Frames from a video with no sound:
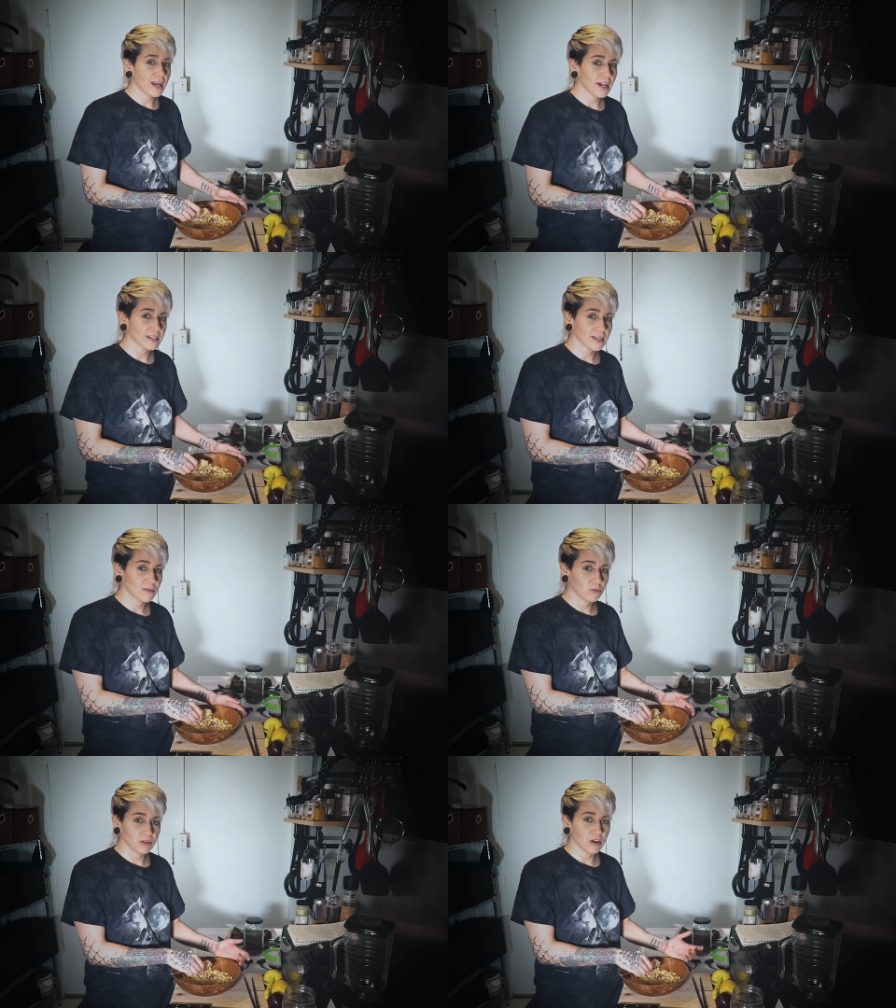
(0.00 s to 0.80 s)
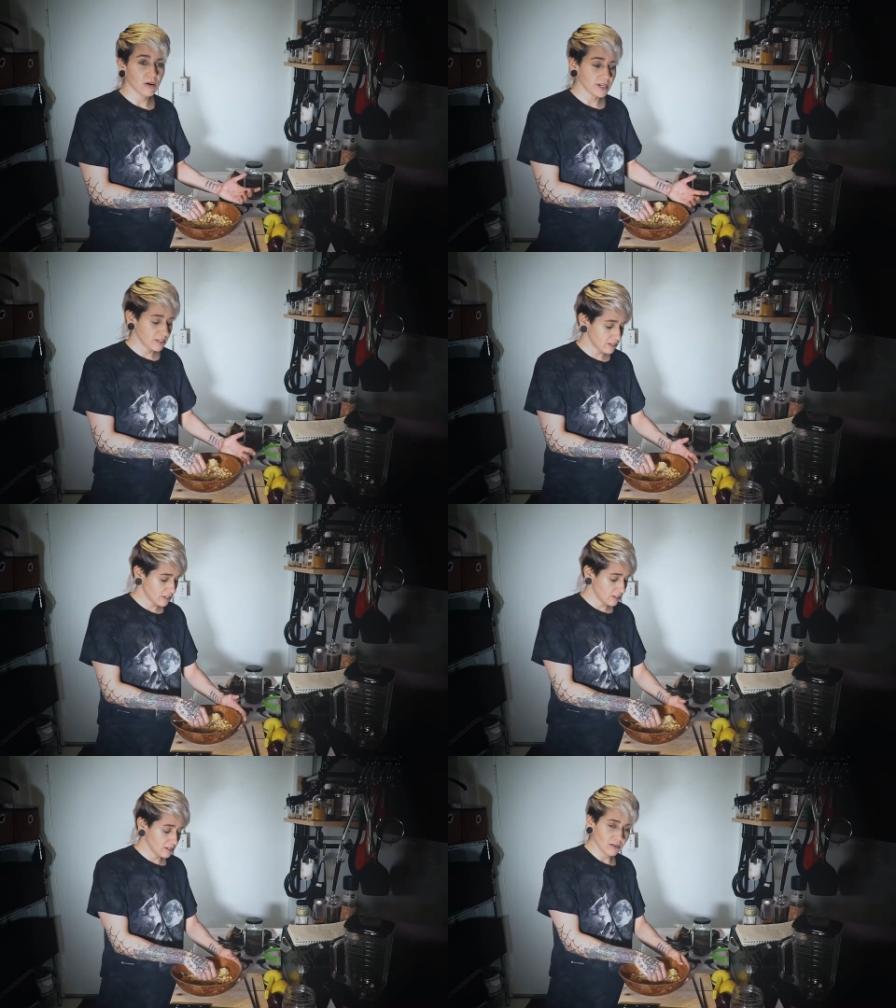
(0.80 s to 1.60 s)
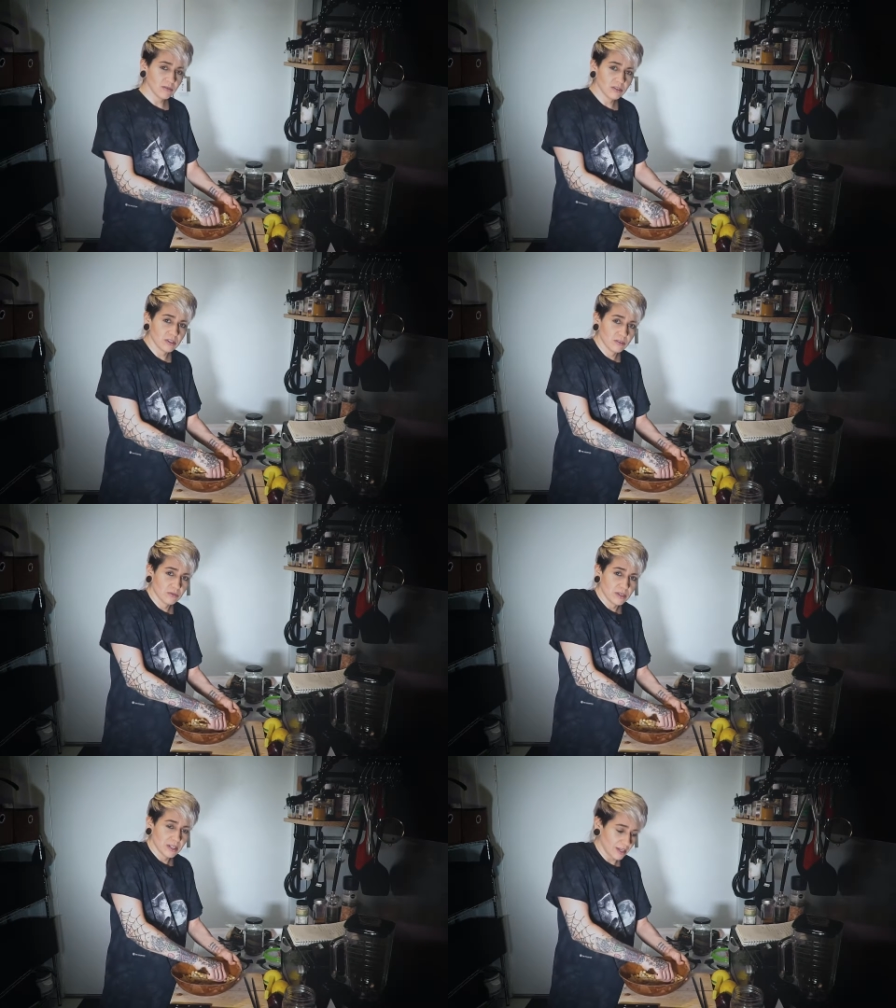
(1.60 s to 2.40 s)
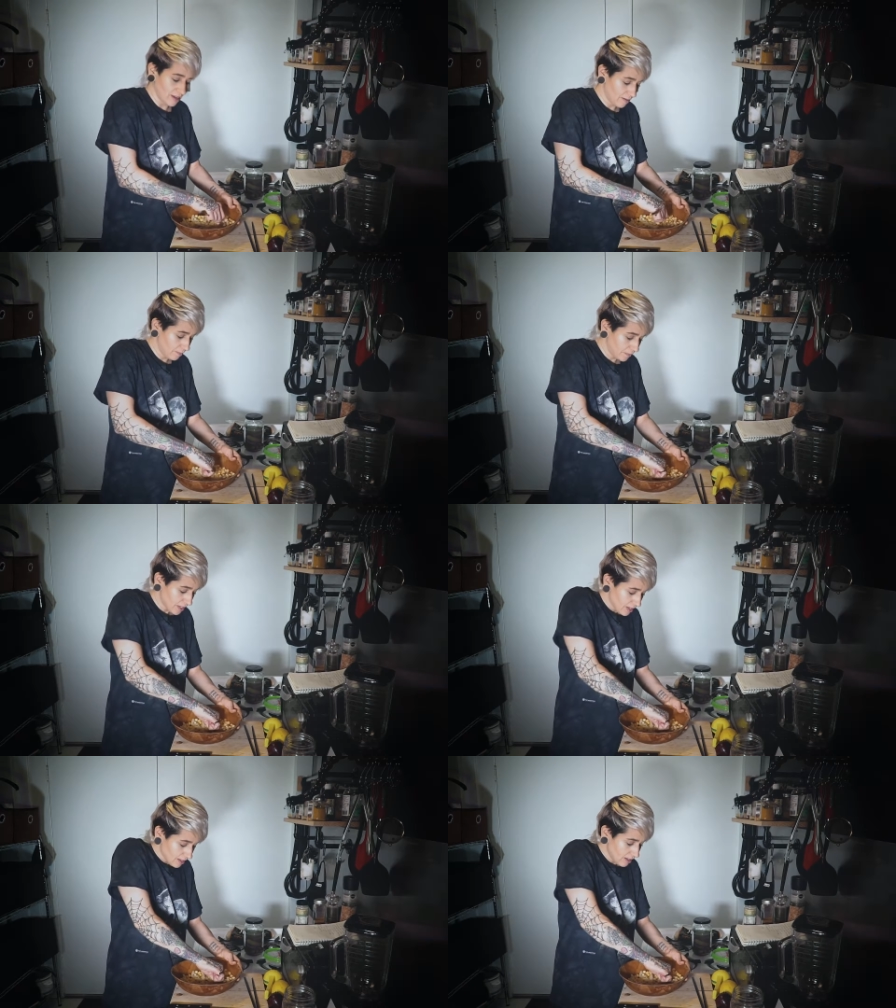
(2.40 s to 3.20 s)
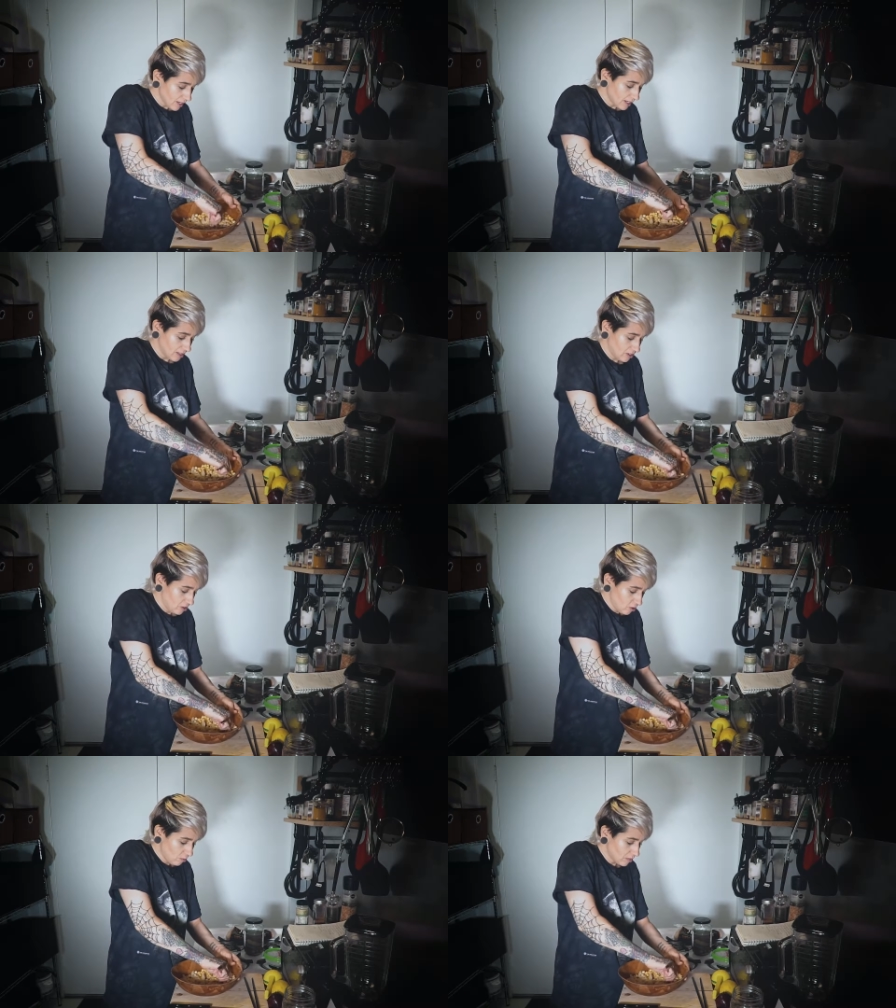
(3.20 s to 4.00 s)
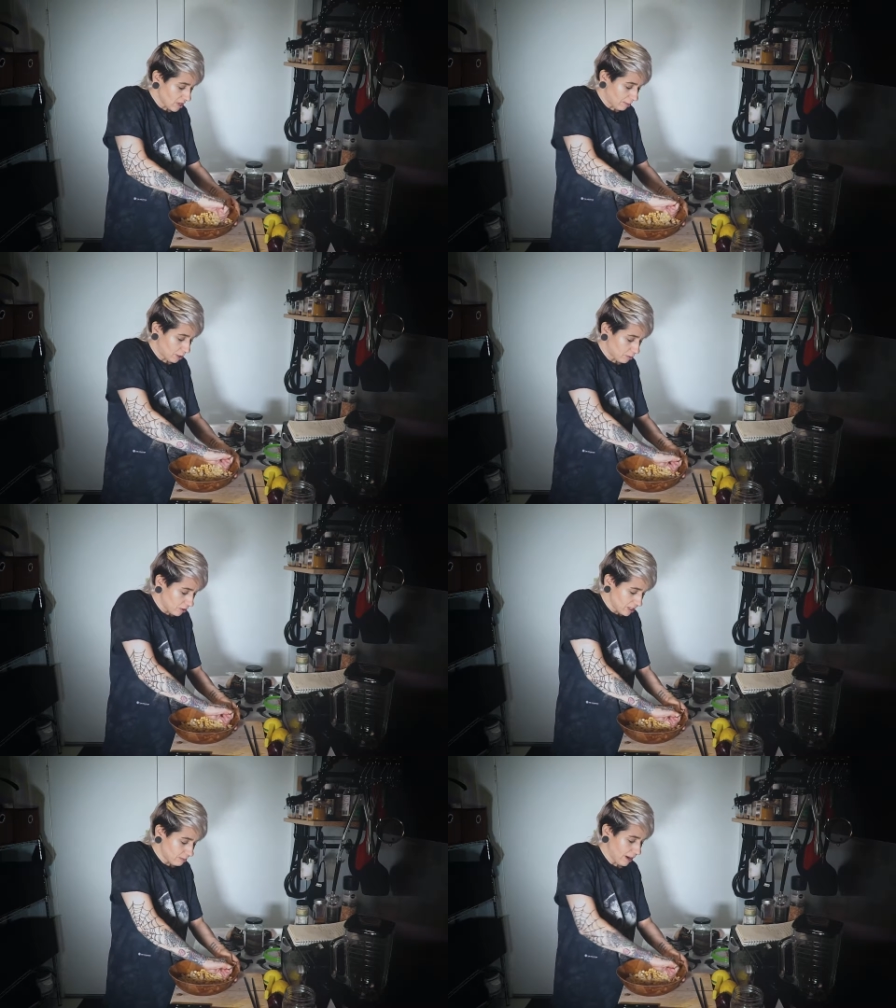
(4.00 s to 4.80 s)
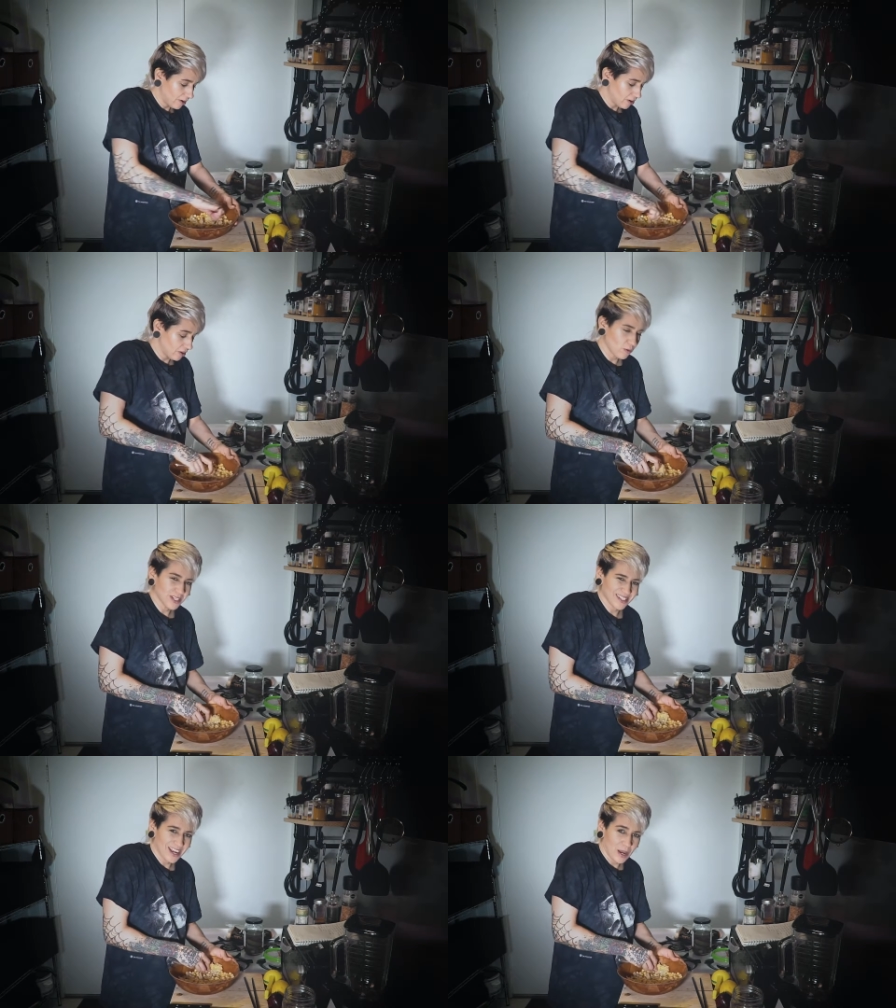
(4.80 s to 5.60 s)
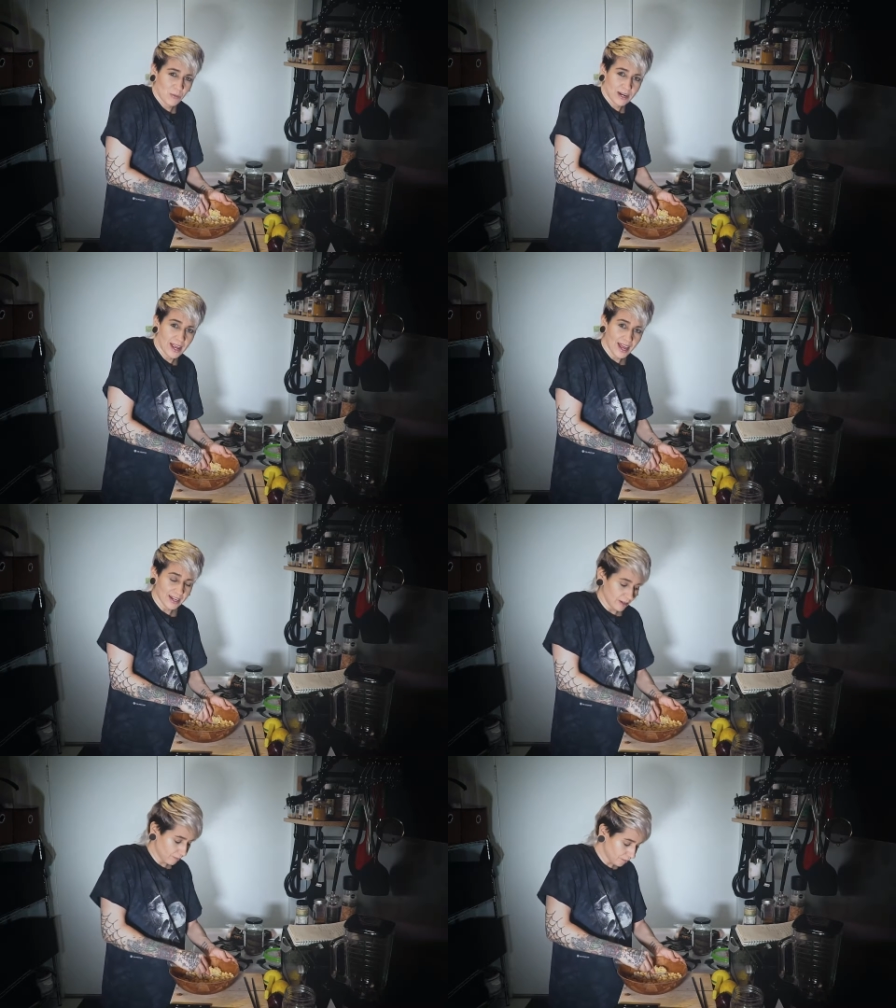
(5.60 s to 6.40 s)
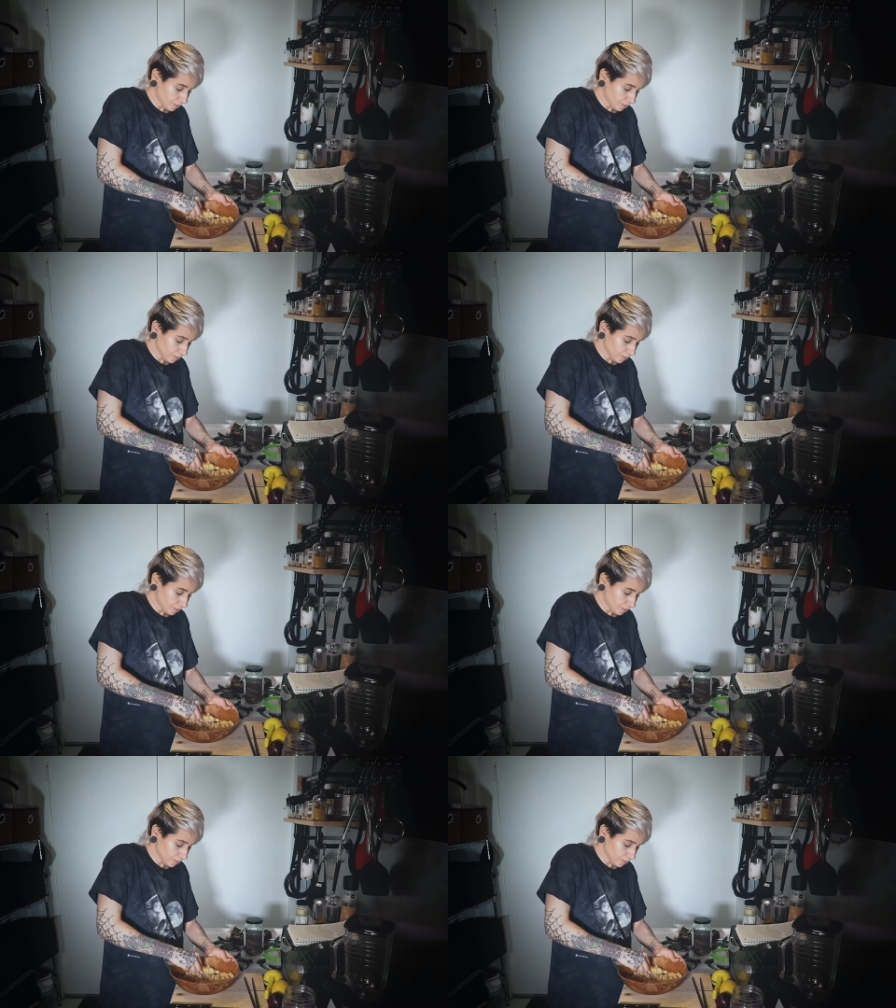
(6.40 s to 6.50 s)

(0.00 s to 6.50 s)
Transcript: And I said, well, no, I don't really consume that much protein powder. There was a time when I had it